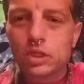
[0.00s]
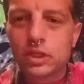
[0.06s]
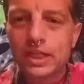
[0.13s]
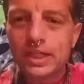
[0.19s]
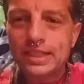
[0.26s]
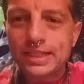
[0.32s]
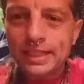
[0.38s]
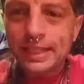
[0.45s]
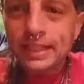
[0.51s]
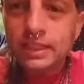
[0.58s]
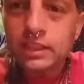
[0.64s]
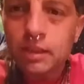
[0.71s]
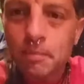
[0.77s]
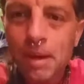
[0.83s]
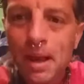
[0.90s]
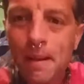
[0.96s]

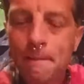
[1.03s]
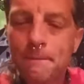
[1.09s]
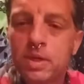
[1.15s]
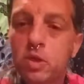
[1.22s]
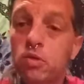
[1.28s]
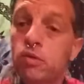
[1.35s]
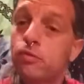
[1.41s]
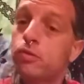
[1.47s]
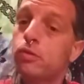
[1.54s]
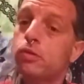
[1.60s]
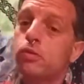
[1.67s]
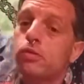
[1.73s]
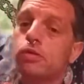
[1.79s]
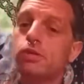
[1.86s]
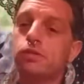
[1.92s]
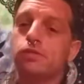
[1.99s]
Greetings, my
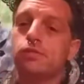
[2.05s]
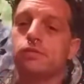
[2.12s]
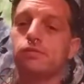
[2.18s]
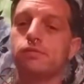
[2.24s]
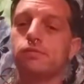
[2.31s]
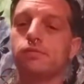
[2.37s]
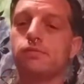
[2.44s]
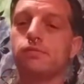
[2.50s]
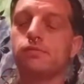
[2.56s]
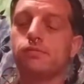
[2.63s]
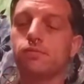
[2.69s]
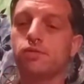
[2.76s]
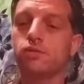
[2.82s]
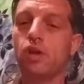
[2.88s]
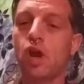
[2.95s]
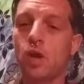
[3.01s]
beautiful
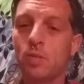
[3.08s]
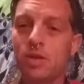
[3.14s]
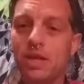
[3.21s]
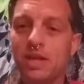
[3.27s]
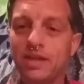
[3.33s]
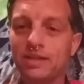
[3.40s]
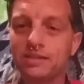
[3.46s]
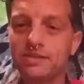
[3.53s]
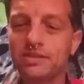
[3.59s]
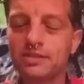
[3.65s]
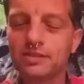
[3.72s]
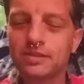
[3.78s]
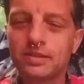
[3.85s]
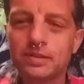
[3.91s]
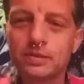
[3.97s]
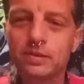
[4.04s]
star beings
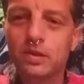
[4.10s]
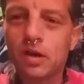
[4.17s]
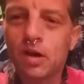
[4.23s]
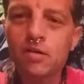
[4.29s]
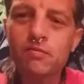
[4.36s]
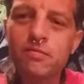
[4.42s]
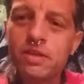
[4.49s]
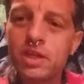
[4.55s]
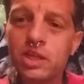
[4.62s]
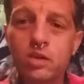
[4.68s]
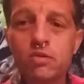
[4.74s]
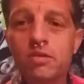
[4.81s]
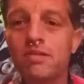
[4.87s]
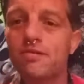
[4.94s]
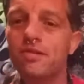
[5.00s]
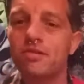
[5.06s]
of the
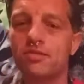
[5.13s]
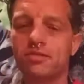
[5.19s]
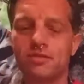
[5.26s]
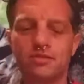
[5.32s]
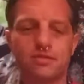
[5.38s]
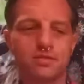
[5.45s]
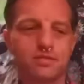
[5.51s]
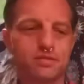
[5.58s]
universe.